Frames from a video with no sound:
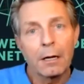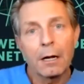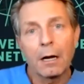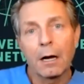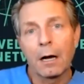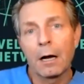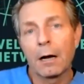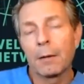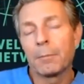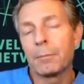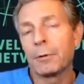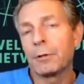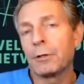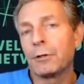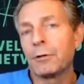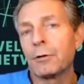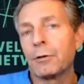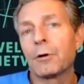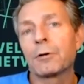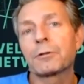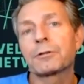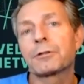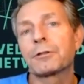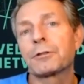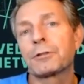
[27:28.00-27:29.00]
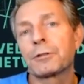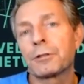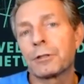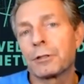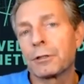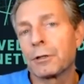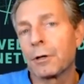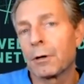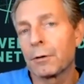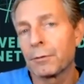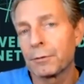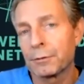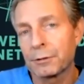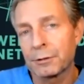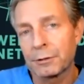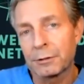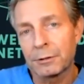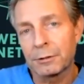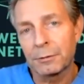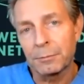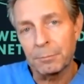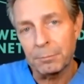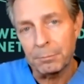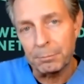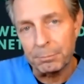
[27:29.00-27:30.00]
but you also should know
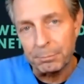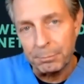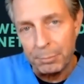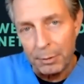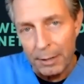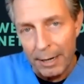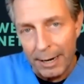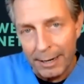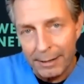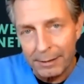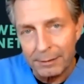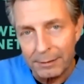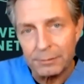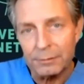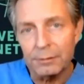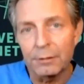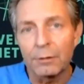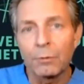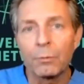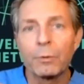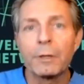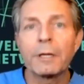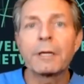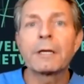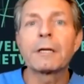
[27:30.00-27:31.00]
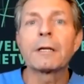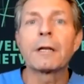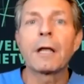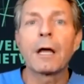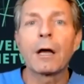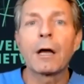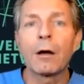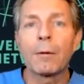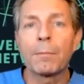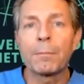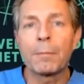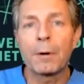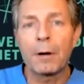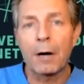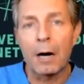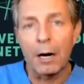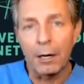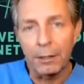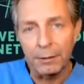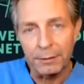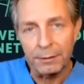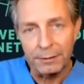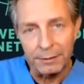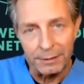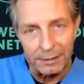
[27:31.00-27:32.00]
there's products that we can help
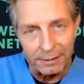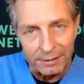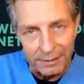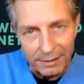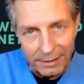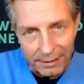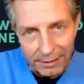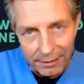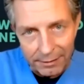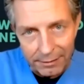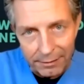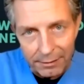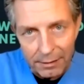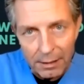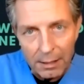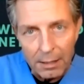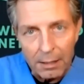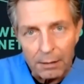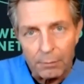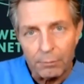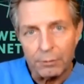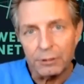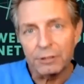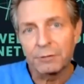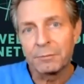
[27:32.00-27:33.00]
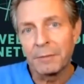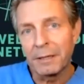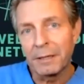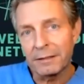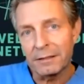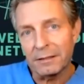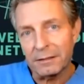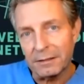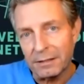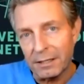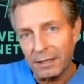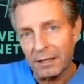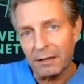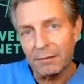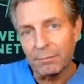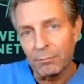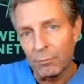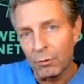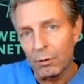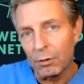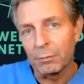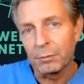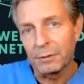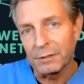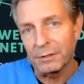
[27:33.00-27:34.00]
harden the teeth, which make the teeth
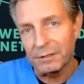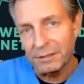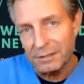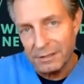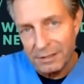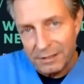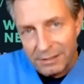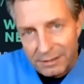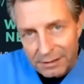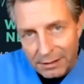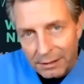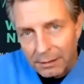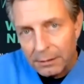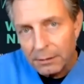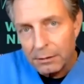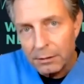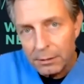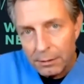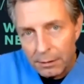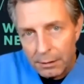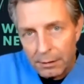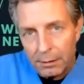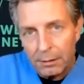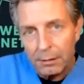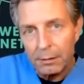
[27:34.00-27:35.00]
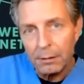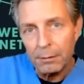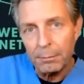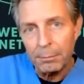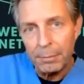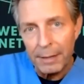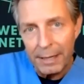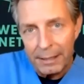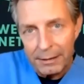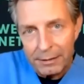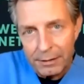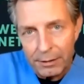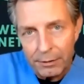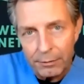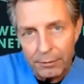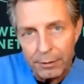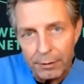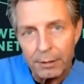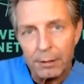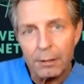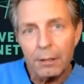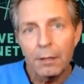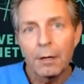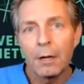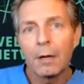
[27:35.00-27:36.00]
more resistant to the
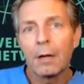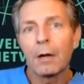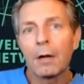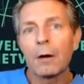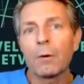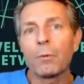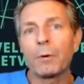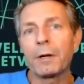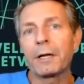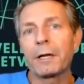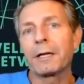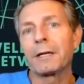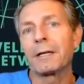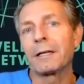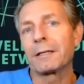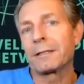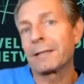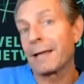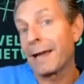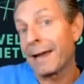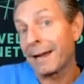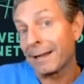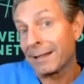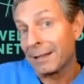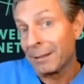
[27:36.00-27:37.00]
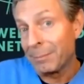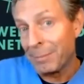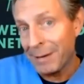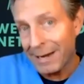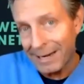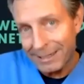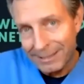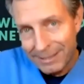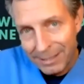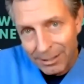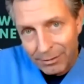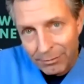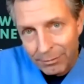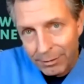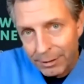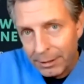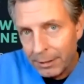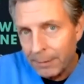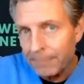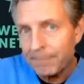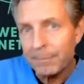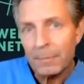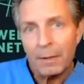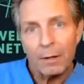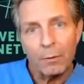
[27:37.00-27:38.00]
bacteria. We can attack the
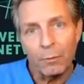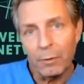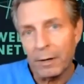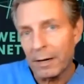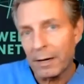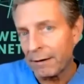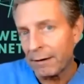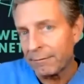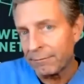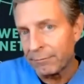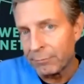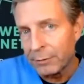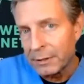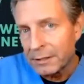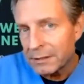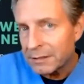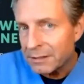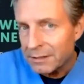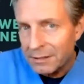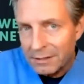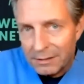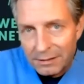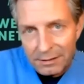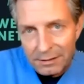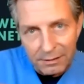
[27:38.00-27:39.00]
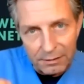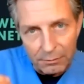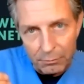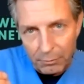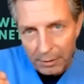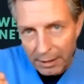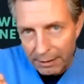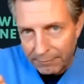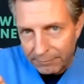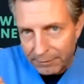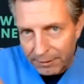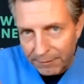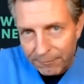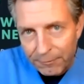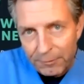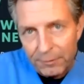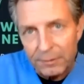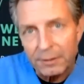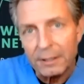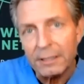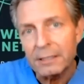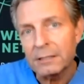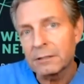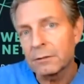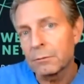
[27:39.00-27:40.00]
bacteria. We have rinses and we have
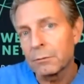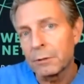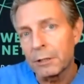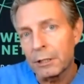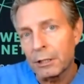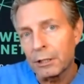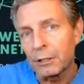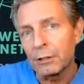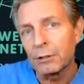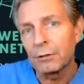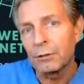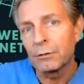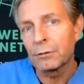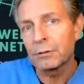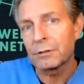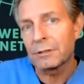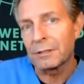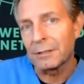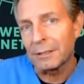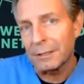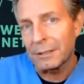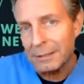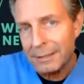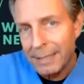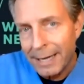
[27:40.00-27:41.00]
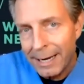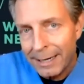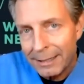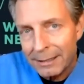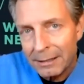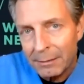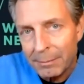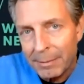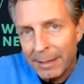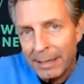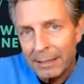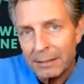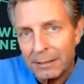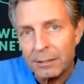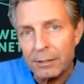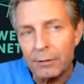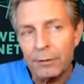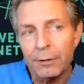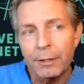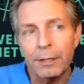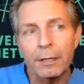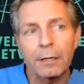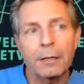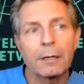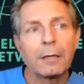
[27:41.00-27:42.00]
different things that we can use to attack the
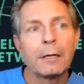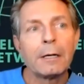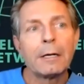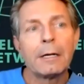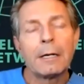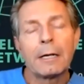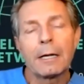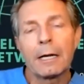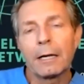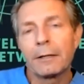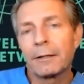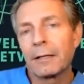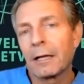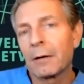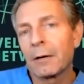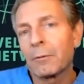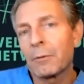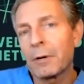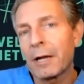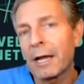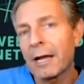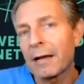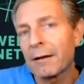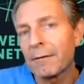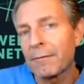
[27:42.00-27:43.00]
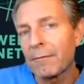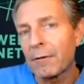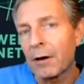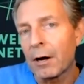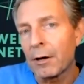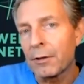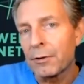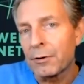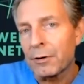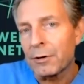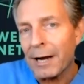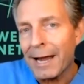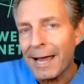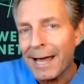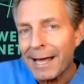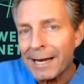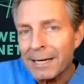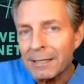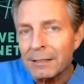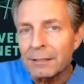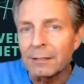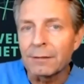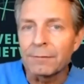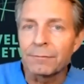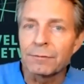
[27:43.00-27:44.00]
bacteria. And then we have other
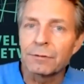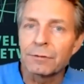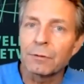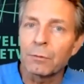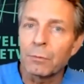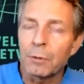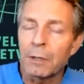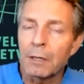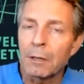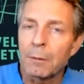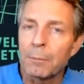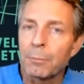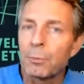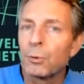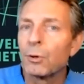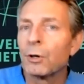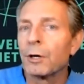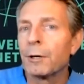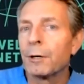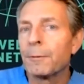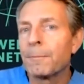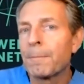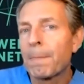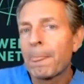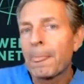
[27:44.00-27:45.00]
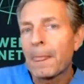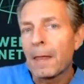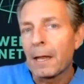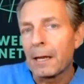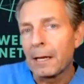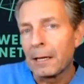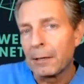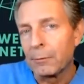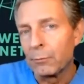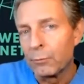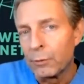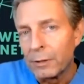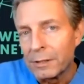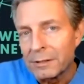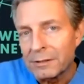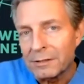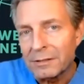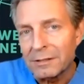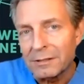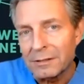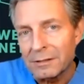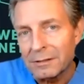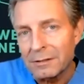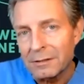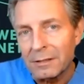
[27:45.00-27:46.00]
additives that we can put in
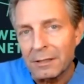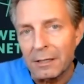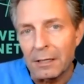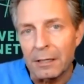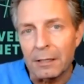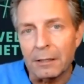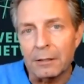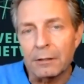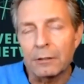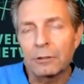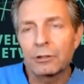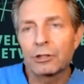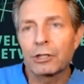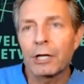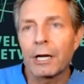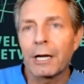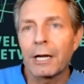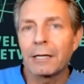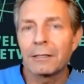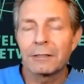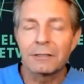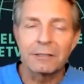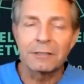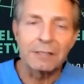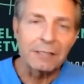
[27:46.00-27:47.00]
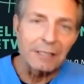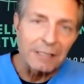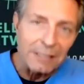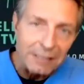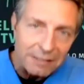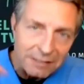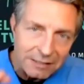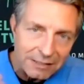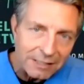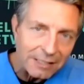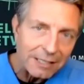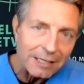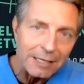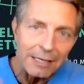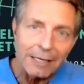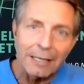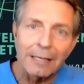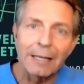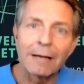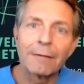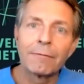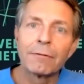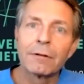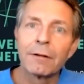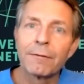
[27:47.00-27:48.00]
rinses that change the acidity
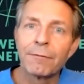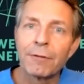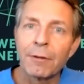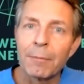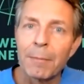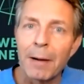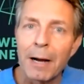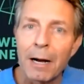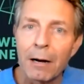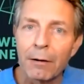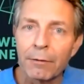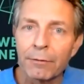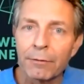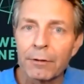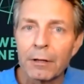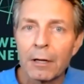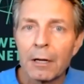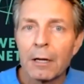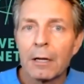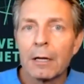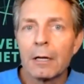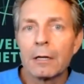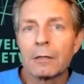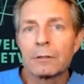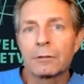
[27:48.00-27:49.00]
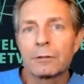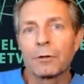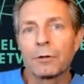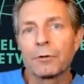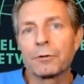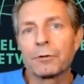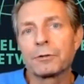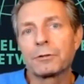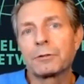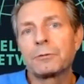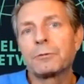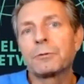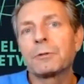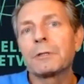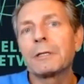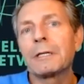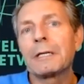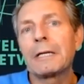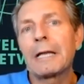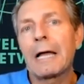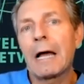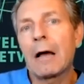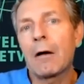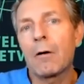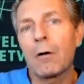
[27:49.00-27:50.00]
level of the mouth. So there's really
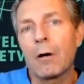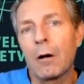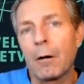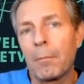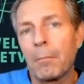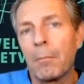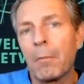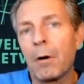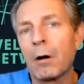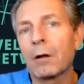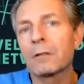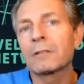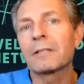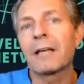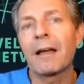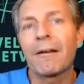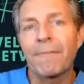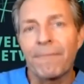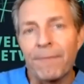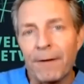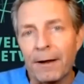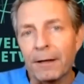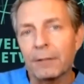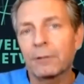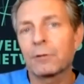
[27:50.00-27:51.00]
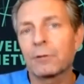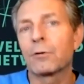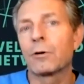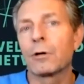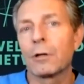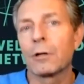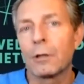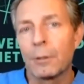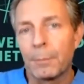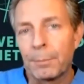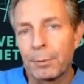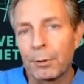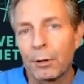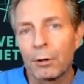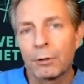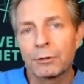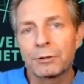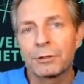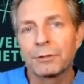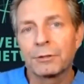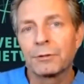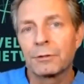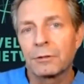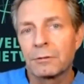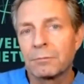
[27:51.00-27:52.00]
now a multifactorial
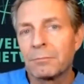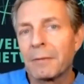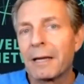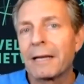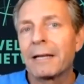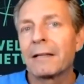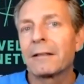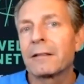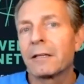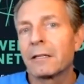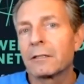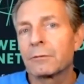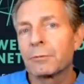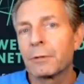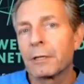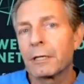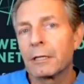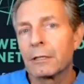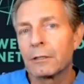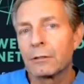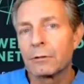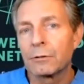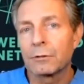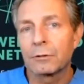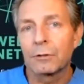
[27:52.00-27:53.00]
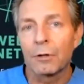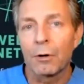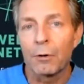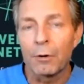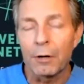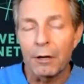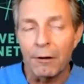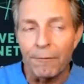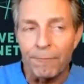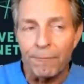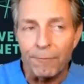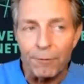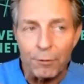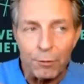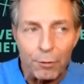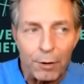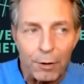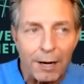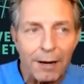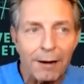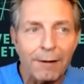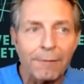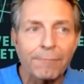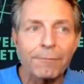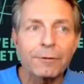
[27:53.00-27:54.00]
approach, and there's many things we can do. So if you
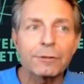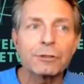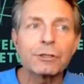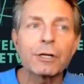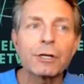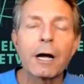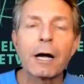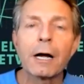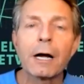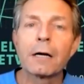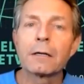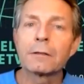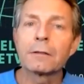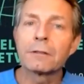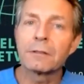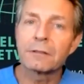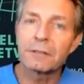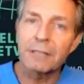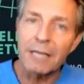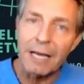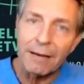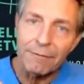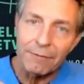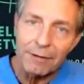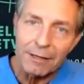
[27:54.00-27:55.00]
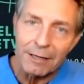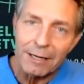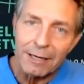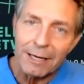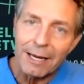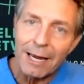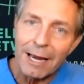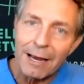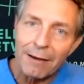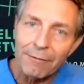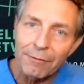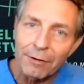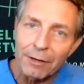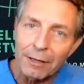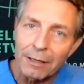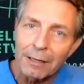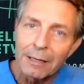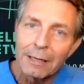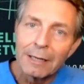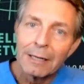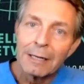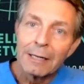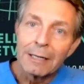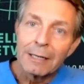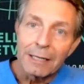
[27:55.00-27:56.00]
have a child that's having a cavity,
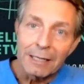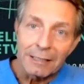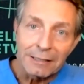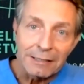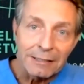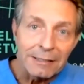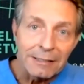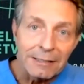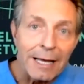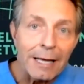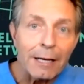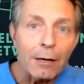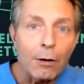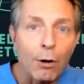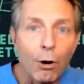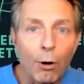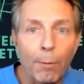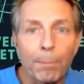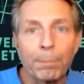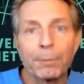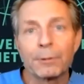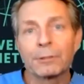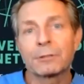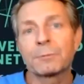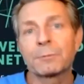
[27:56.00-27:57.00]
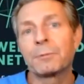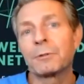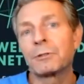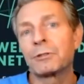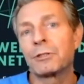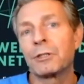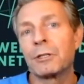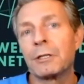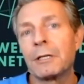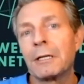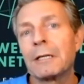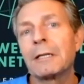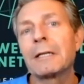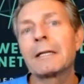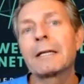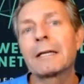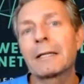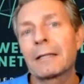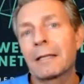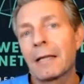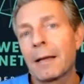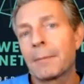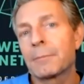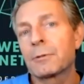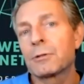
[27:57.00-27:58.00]
it's not hopeless, but you need to
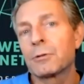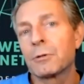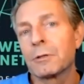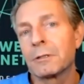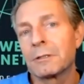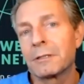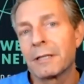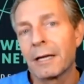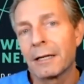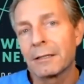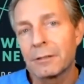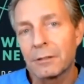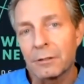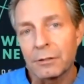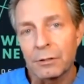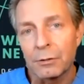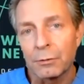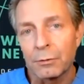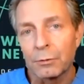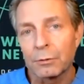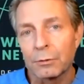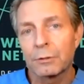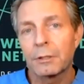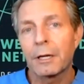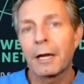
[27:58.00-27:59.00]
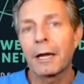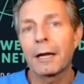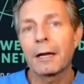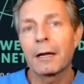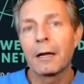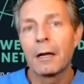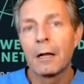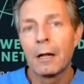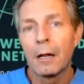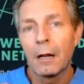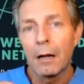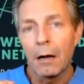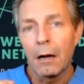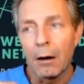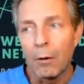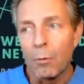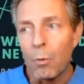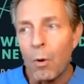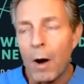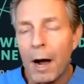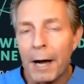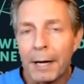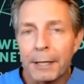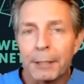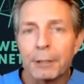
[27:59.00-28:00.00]
get them to a dentist who will take a
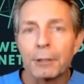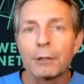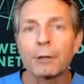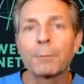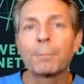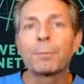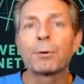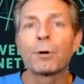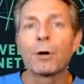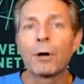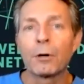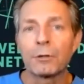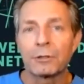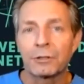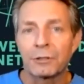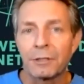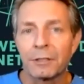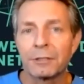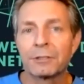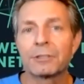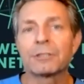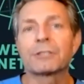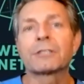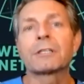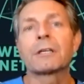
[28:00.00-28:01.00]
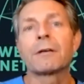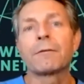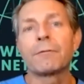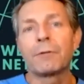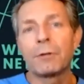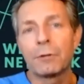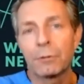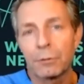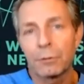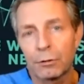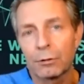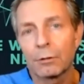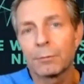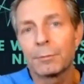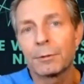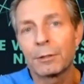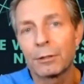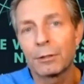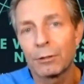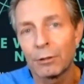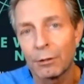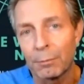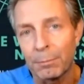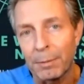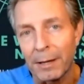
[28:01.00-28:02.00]
wider approach than just giving you a tube of
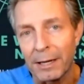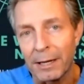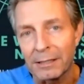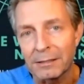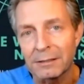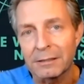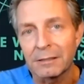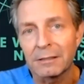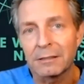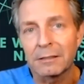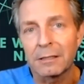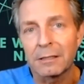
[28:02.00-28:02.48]
toothpaste. And